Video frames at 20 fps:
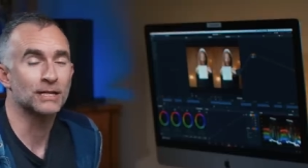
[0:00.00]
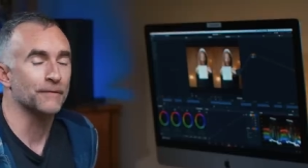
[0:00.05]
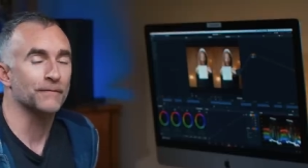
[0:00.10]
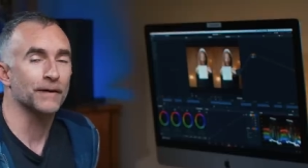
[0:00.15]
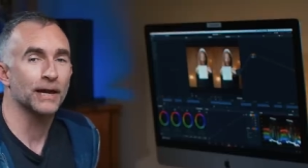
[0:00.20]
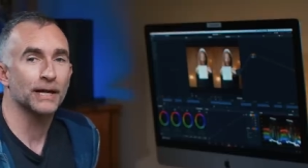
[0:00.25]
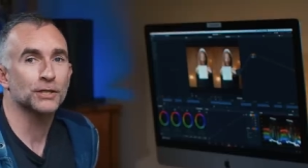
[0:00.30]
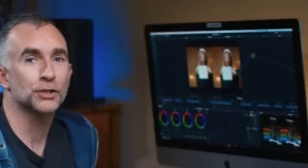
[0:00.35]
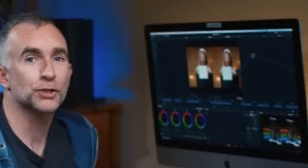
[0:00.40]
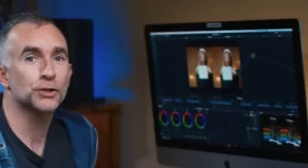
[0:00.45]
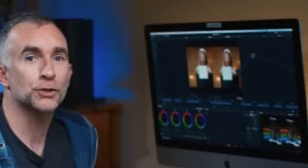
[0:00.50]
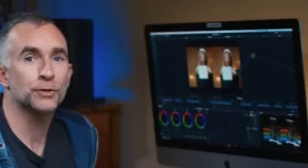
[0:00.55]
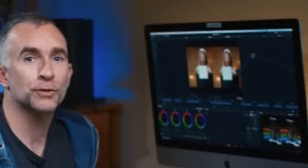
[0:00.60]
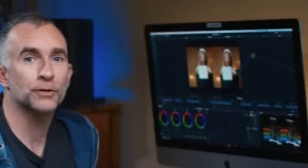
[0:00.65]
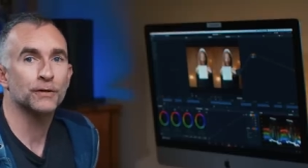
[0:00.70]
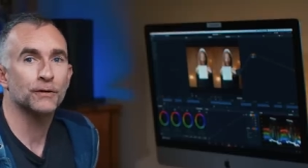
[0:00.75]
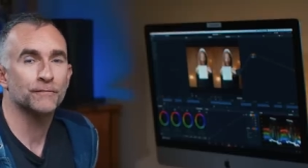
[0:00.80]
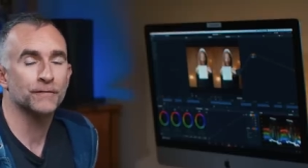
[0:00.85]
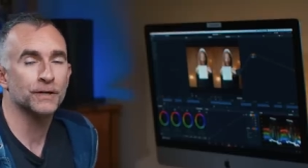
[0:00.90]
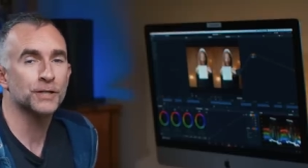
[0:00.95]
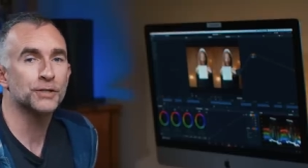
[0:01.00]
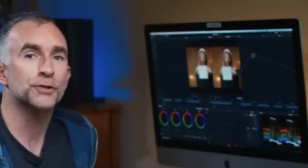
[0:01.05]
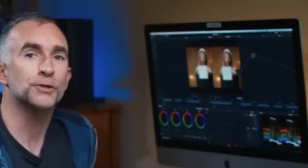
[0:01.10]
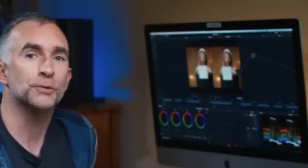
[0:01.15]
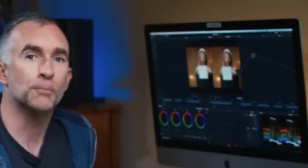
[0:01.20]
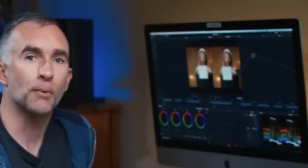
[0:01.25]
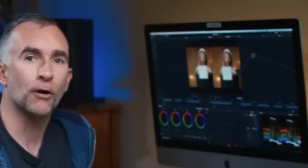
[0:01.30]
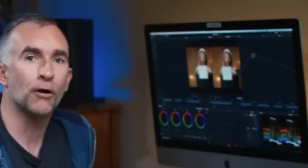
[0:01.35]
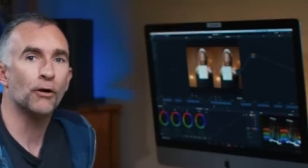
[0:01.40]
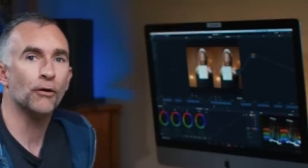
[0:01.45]
If I had to shoot a feature
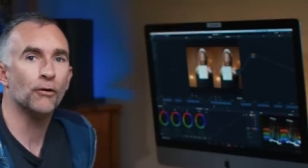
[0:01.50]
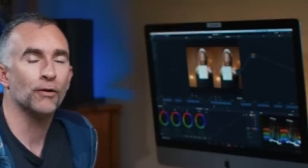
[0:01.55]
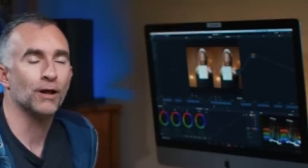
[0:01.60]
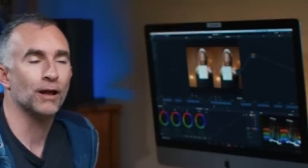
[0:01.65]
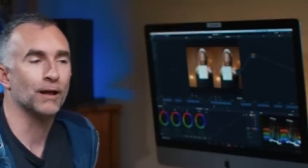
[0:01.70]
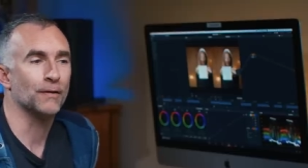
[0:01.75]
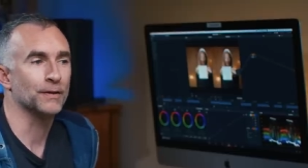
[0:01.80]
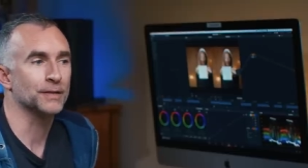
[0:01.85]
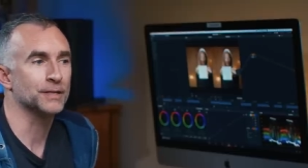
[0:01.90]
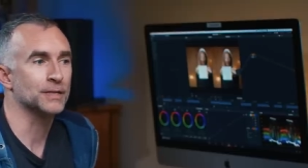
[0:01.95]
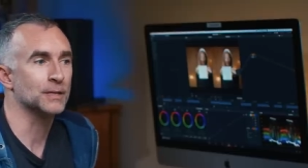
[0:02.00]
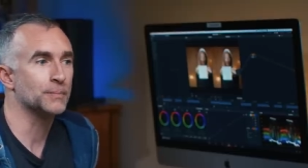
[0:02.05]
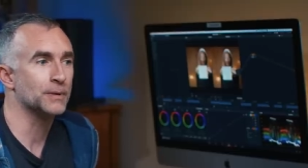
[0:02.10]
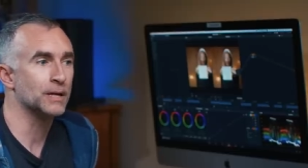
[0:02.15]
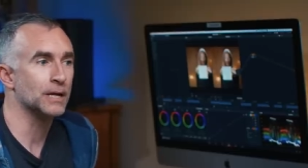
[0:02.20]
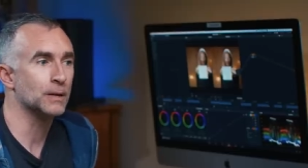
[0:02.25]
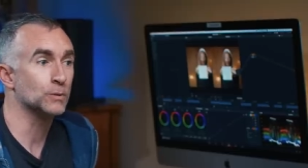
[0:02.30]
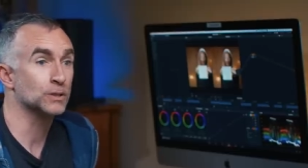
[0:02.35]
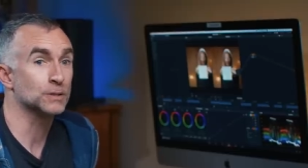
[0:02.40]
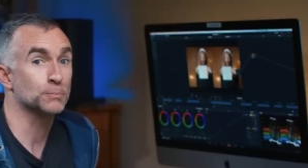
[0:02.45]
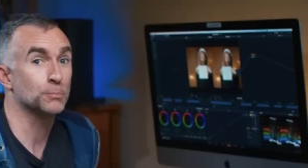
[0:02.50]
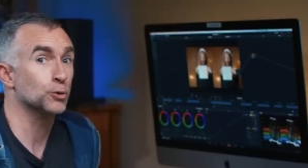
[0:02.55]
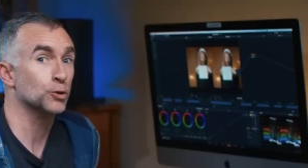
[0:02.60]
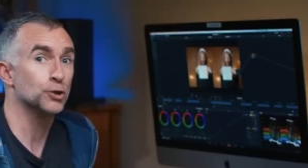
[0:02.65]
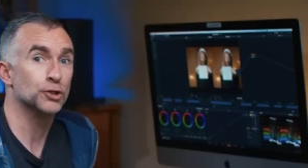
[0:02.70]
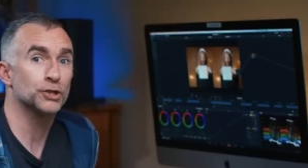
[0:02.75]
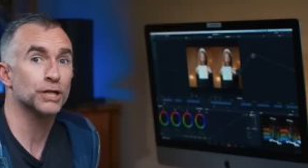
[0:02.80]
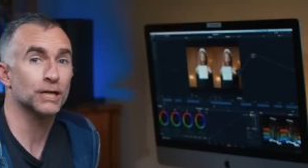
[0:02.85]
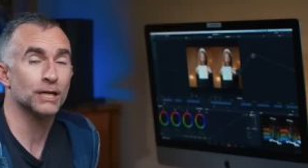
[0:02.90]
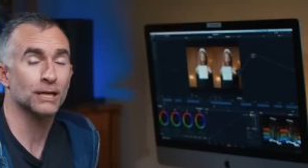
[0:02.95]
tomorrow and the DP was
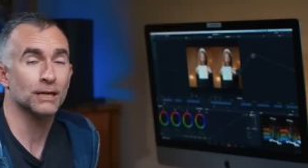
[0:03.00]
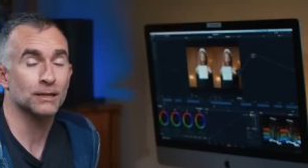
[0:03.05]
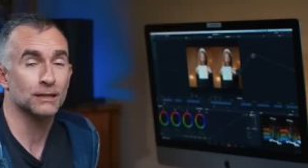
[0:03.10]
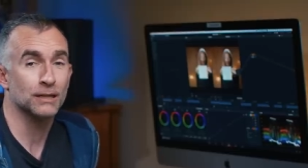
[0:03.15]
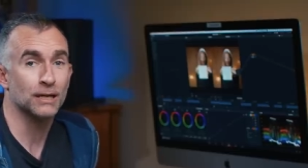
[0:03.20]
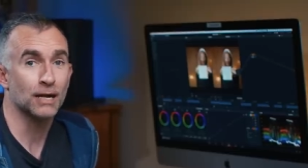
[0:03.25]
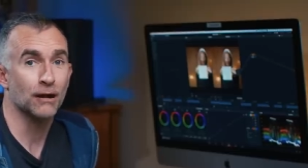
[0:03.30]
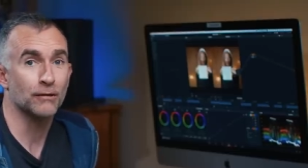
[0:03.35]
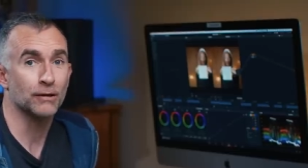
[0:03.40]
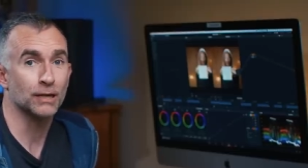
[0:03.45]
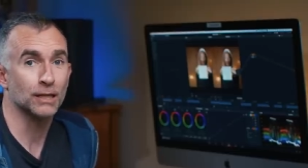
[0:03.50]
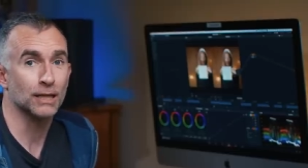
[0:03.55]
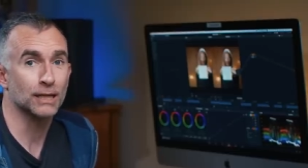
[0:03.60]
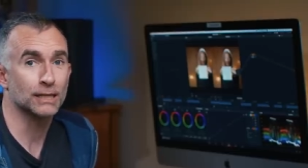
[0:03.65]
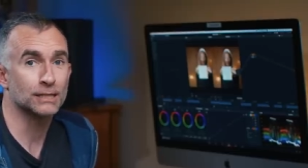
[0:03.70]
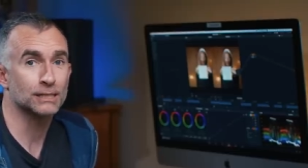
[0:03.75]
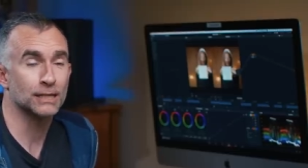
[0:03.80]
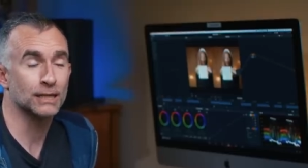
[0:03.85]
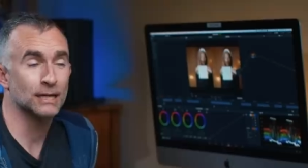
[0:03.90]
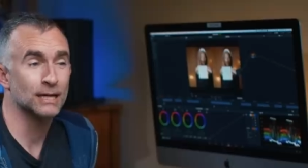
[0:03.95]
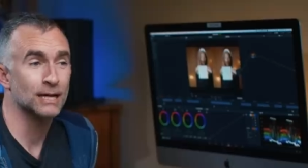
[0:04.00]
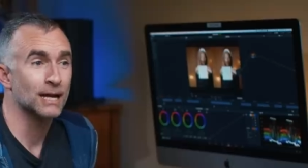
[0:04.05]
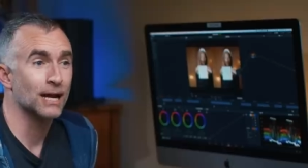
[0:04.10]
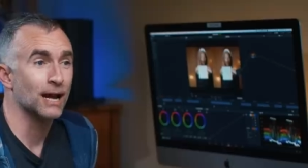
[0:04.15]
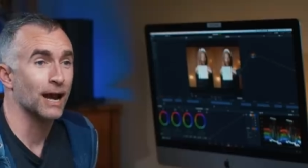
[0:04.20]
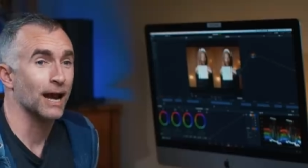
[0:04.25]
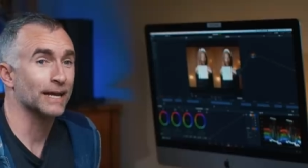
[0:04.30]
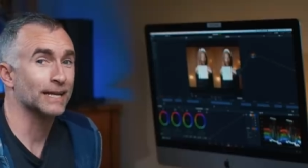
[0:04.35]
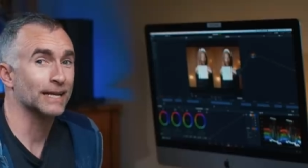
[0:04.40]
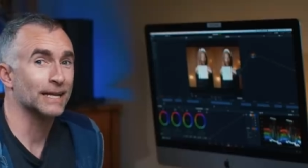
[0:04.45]
pushing the ARRI Alexa,
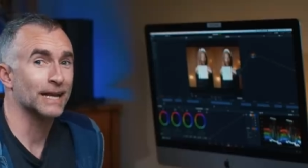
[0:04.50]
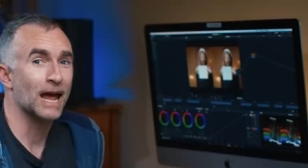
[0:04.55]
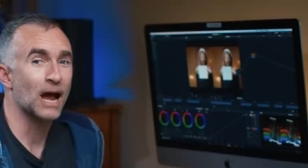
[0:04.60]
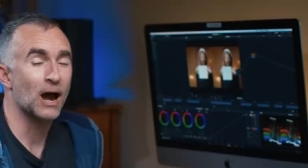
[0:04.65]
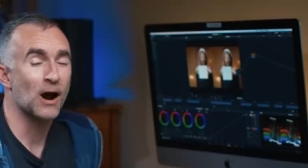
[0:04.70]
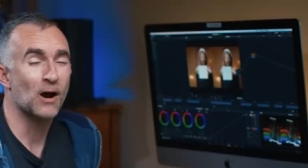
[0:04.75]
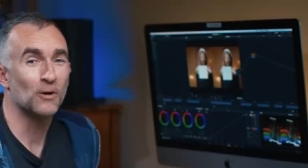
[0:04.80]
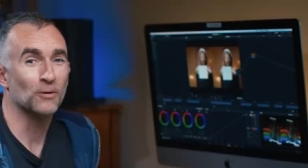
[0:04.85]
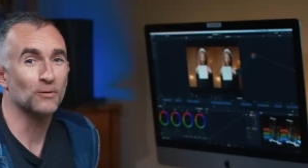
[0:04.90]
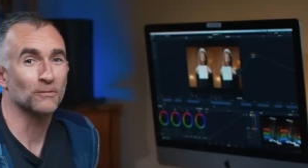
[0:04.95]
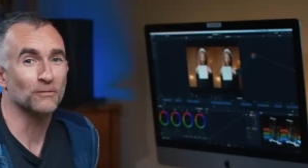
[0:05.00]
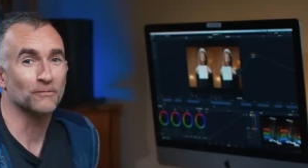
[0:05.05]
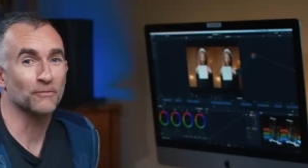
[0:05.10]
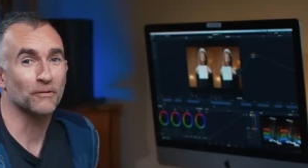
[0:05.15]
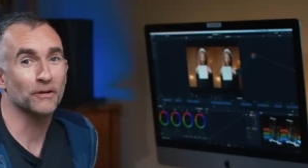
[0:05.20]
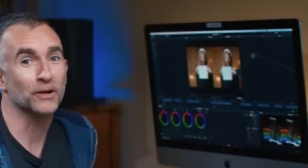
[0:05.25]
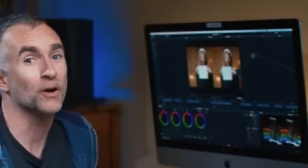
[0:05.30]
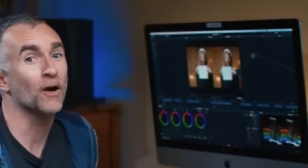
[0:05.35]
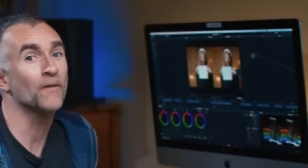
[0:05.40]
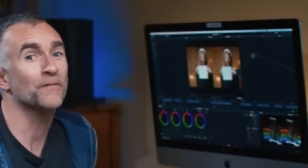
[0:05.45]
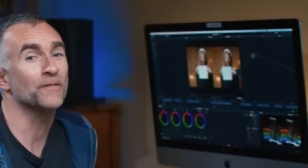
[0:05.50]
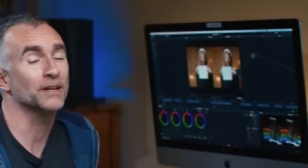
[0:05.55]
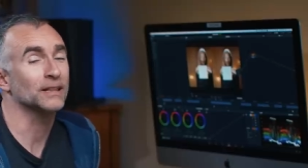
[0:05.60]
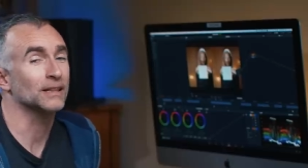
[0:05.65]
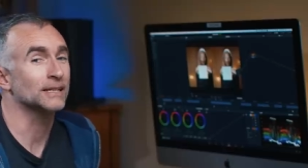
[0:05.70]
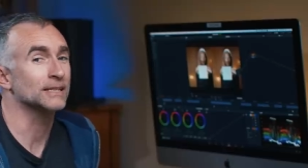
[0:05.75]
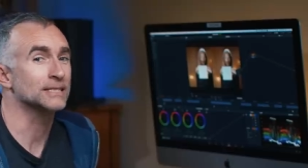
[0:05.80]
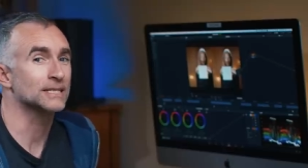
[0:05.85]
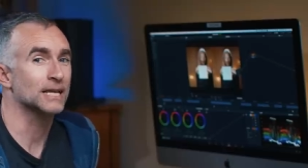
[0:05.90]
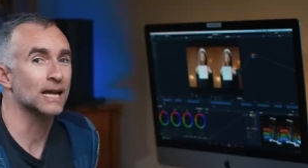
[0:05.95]
I can now very
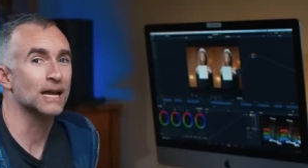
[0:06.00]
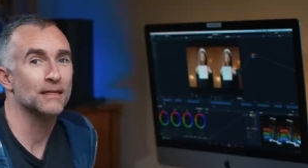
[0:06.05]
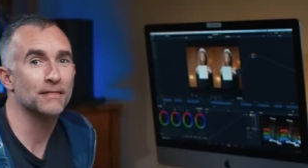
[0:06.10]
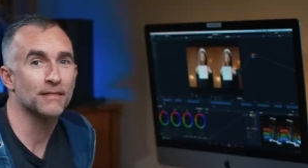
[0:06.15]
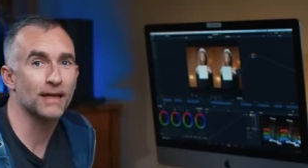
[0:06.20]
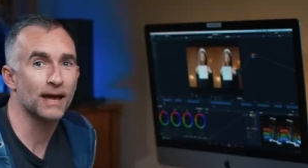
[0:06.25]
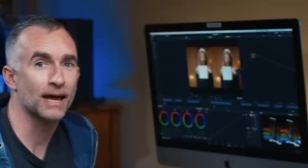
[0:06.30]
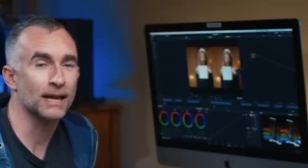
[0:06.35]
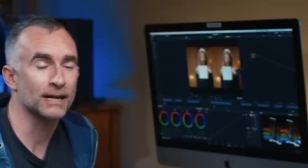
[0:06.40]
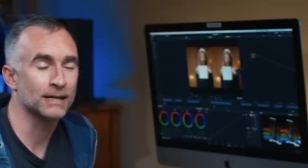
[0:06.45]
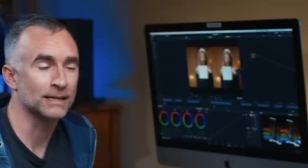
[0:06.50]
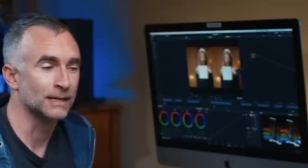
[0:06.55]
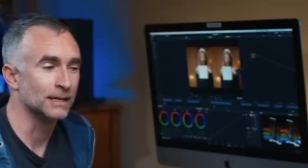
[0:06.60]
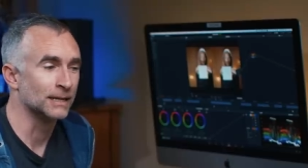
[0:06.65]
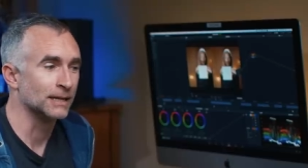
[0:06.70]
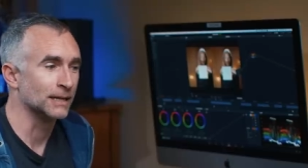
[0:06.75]
confidently say that